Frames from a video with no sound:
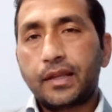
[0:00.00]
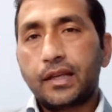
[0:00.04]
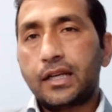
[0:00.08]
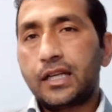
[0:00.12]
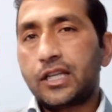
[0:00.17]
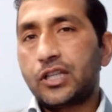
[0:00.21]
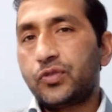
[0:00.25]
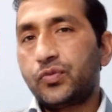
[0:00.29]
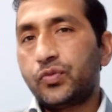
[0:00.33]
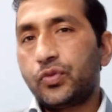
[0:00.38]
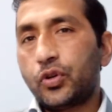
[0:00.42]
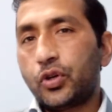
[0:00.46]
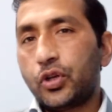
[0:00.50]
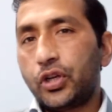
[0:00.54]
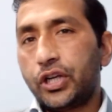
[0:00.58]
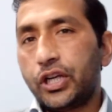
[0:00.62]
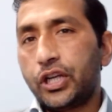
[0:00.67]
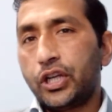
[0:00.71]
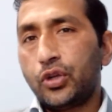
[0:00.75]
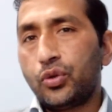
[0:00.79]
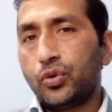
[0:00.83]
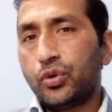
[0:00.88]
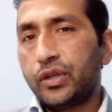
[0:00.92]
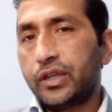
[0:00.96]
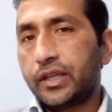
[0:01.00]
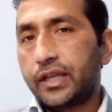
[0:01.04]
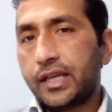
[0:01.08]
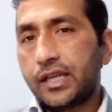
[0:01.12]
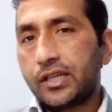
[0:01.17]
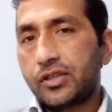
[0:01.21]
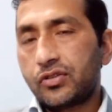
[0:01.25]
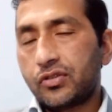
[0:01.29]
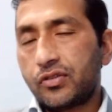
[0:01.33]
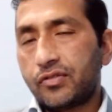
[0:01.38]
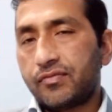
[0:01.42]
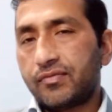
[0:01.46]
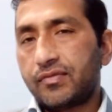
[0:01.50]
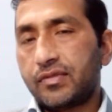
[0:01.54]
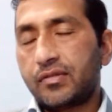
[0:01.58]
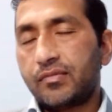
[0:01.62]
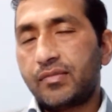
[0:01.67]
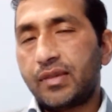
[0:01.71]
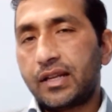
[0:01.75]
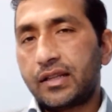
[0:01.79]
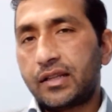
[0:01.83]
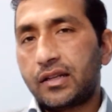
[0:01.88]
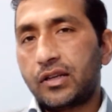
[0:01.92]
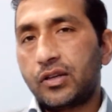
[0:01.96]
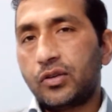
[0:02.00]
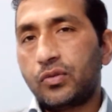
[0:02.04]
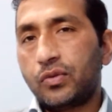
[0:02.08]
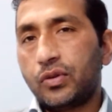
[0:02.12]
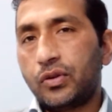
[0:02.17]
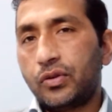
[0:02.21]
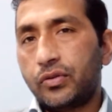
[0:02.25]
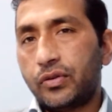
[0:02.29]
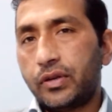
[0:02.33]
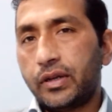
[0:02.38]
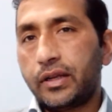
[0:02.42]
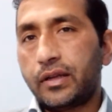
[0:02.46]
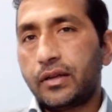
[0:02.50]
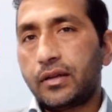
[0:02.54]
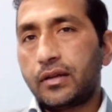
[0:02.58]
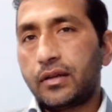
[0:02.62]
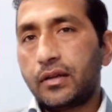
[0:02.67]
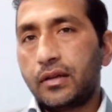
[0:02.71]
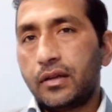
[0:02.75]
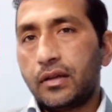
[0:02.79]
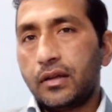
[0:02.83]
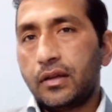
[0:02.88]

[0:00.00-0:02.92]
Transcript: As we already know in case of method overloading,